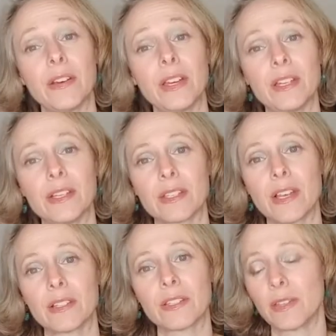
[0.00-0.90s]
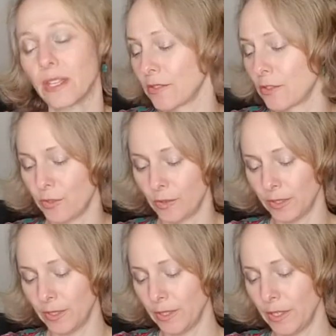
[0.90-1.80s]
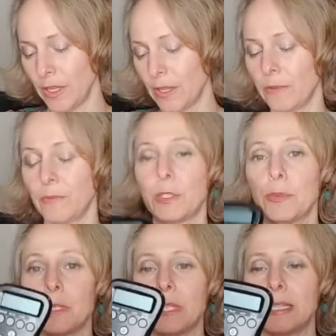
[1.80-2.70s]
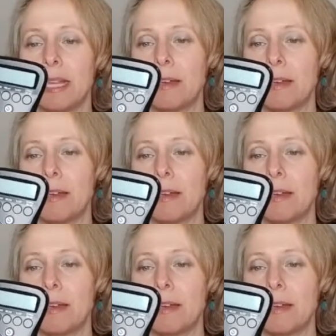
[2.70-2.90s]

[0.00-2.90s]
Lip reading: is also the controller, which will allow